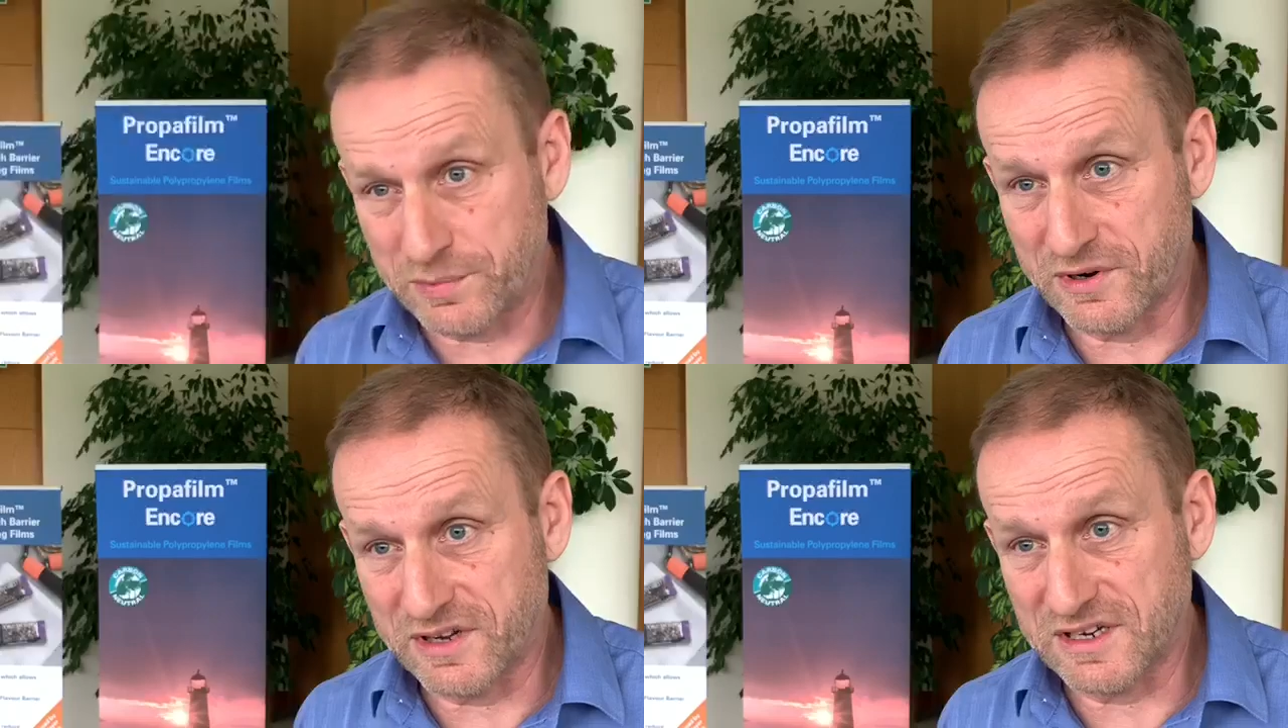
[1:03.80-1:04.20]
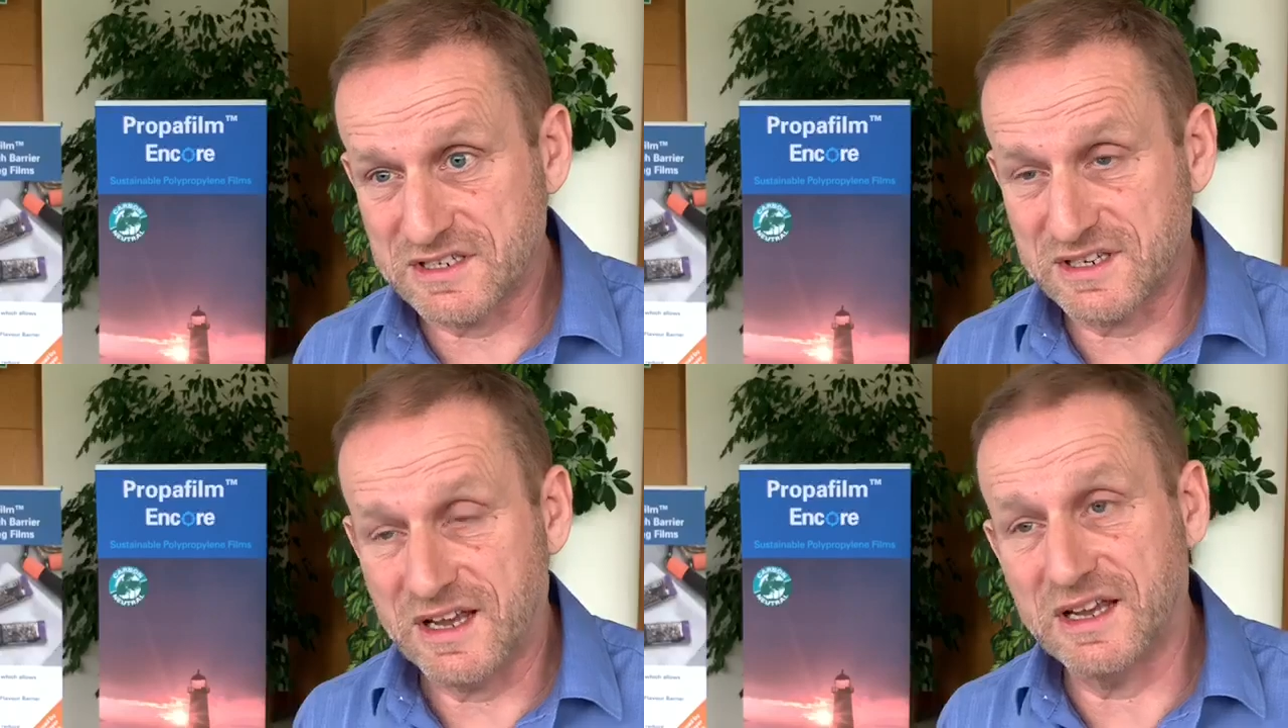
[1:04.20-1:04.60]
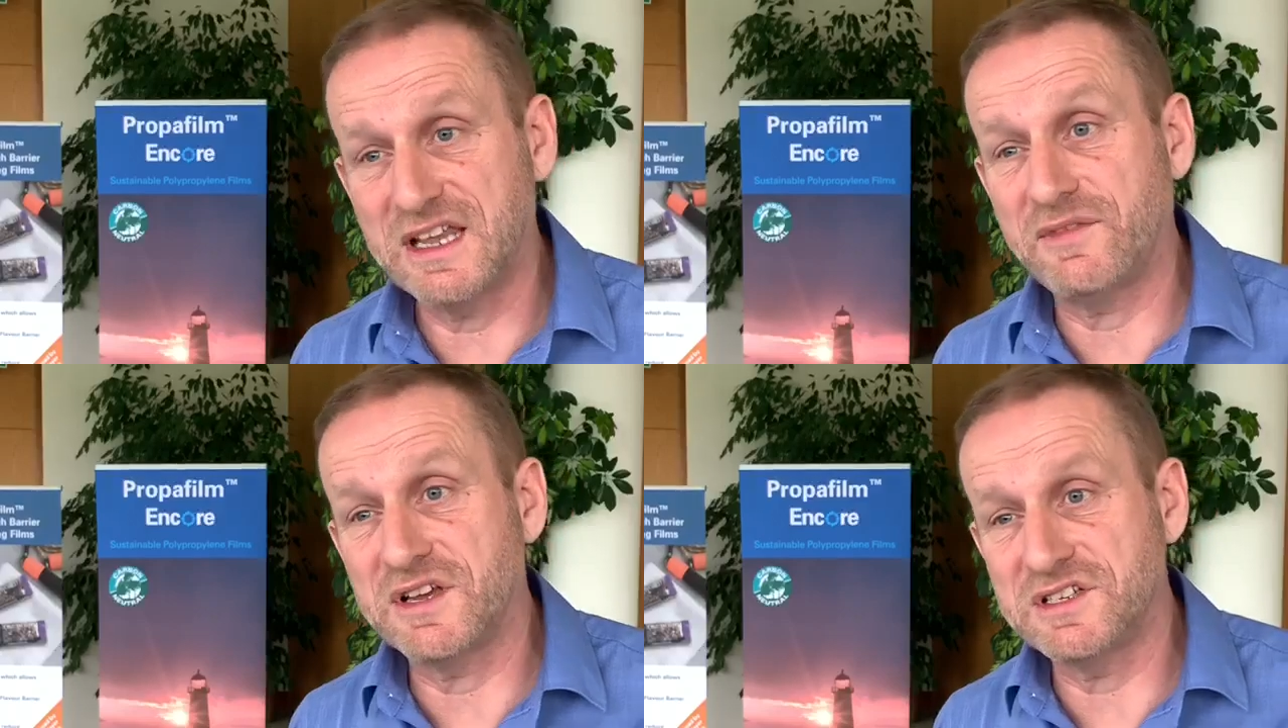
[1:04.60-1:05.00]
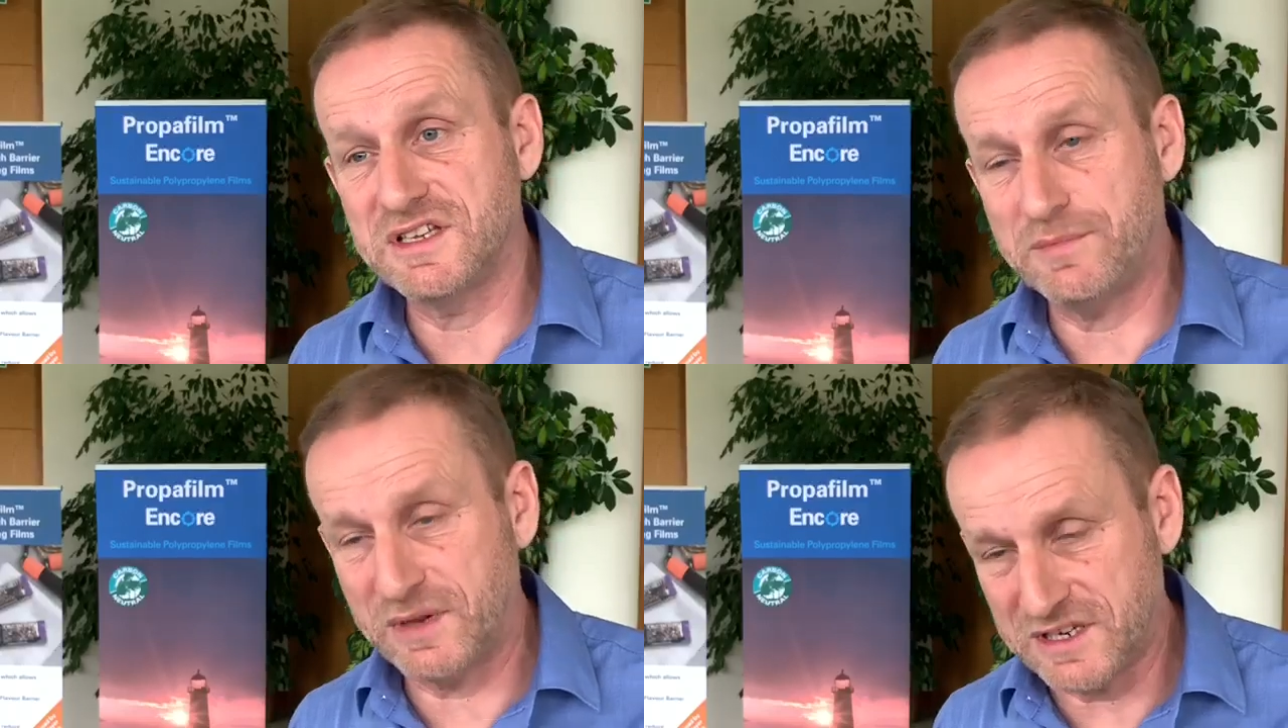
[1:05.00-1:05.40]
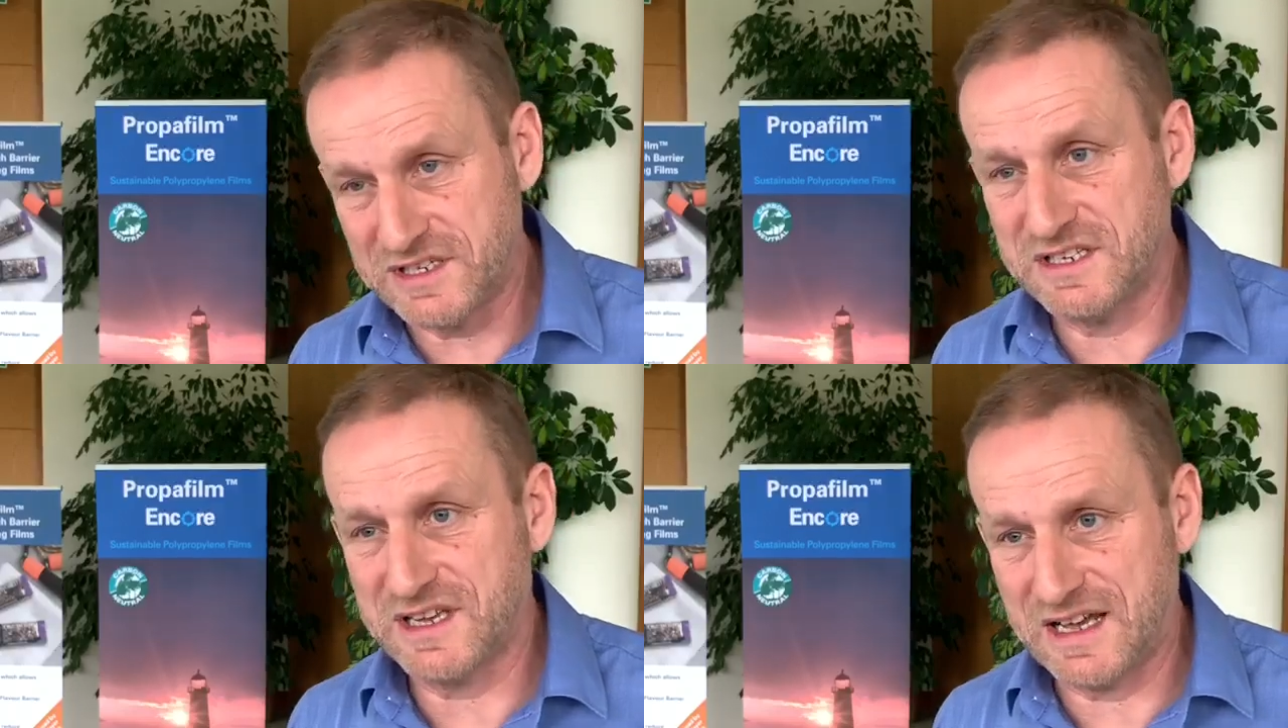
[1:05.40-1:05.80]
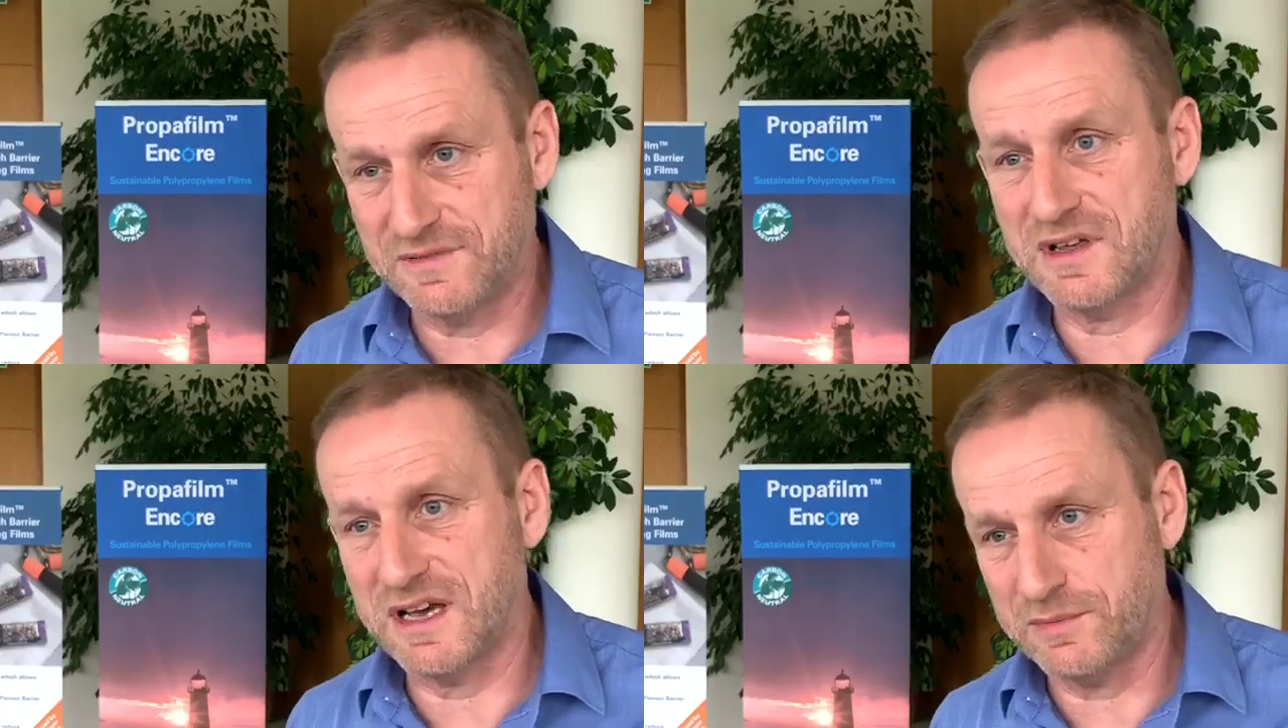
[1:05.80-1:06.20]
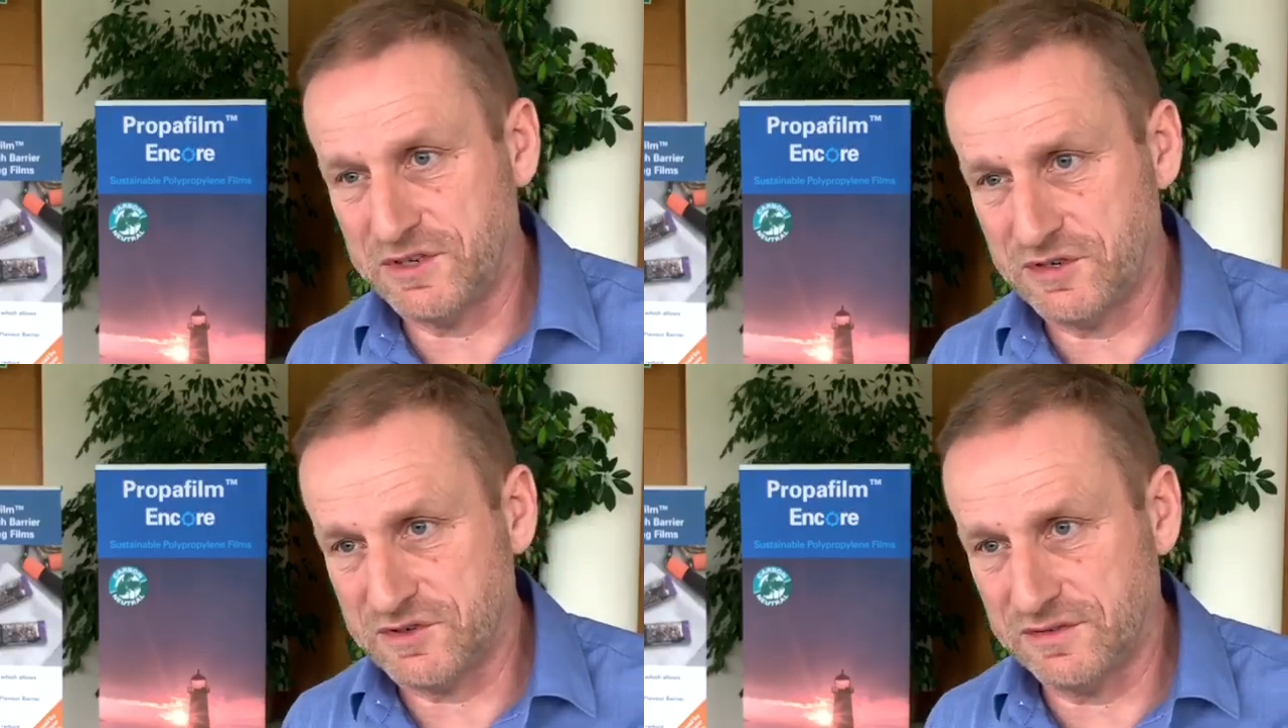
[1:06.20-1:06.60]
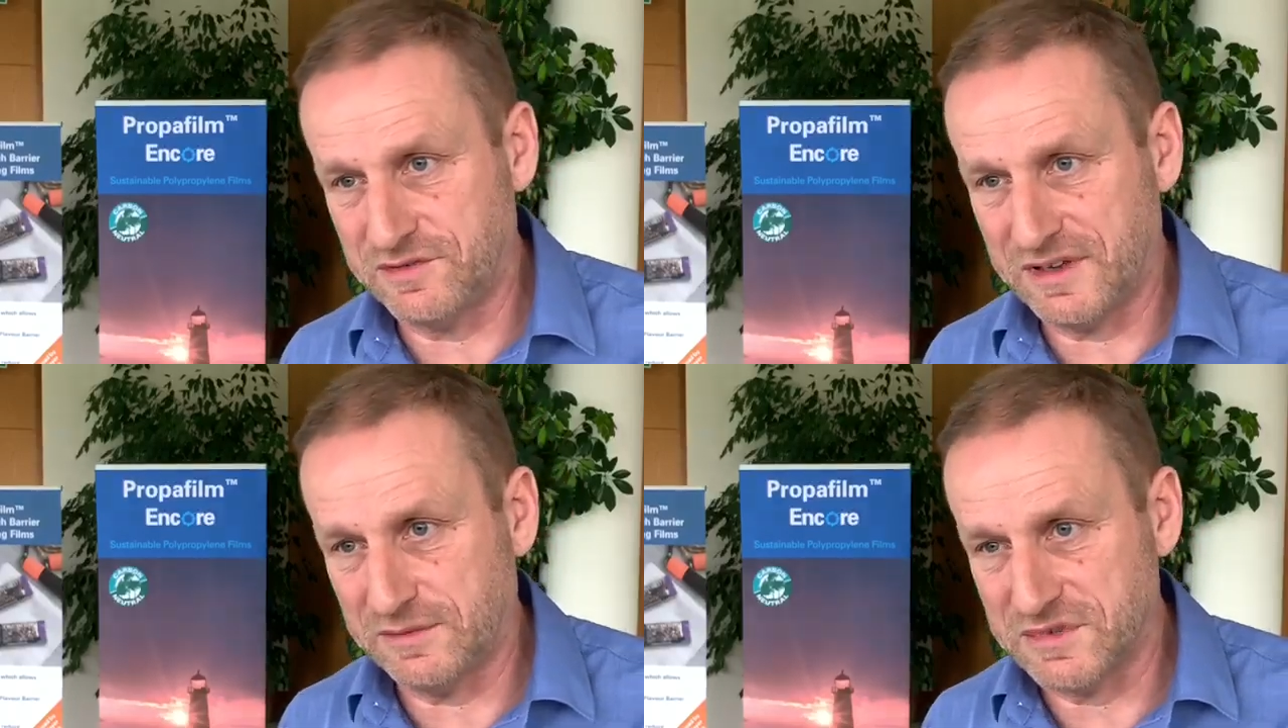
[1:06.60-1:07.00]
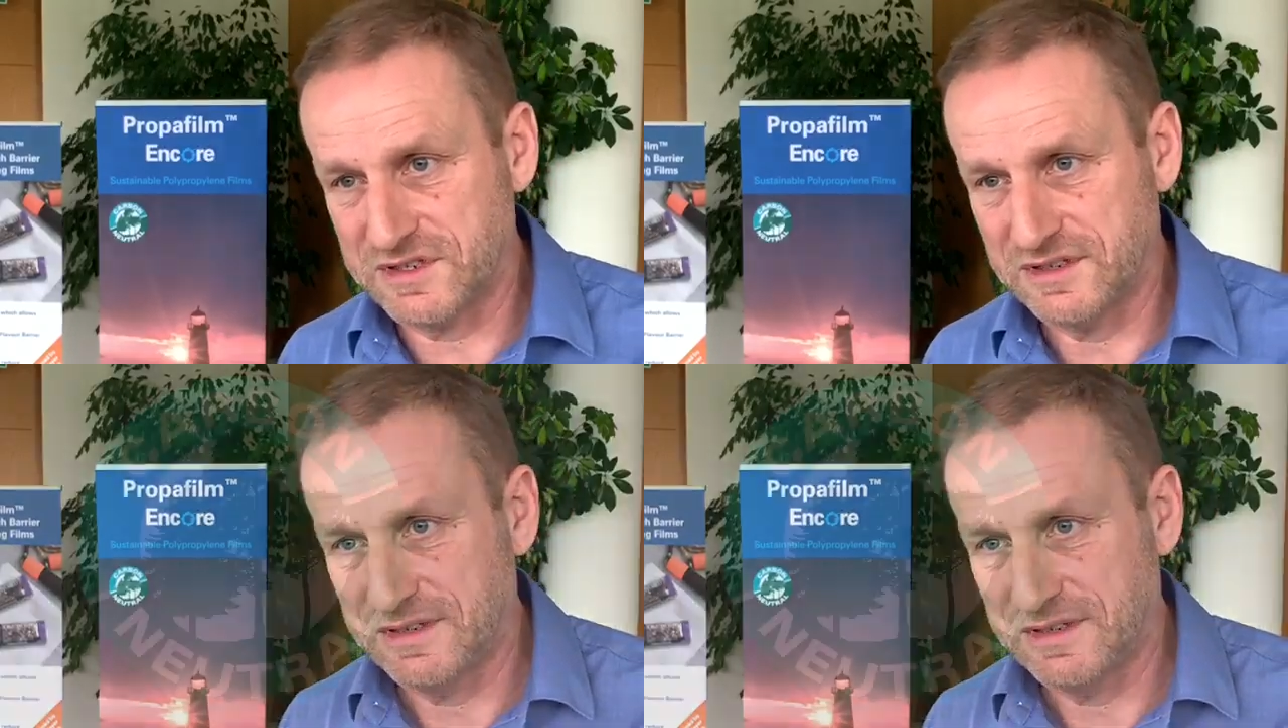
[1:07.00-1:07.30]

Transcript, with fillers: products and giving us the ability to have carbon neutral films.